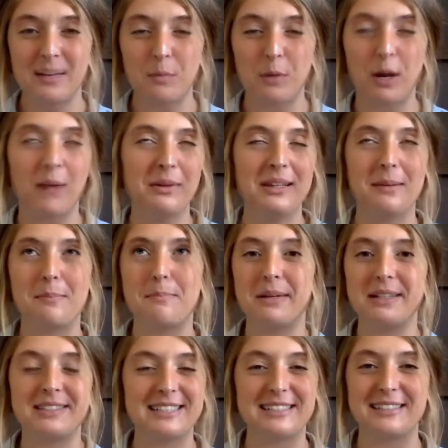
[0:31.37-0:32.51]
probably the
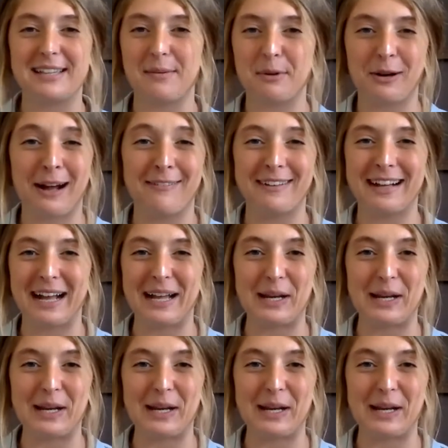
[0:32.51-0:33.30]
busiest demographic I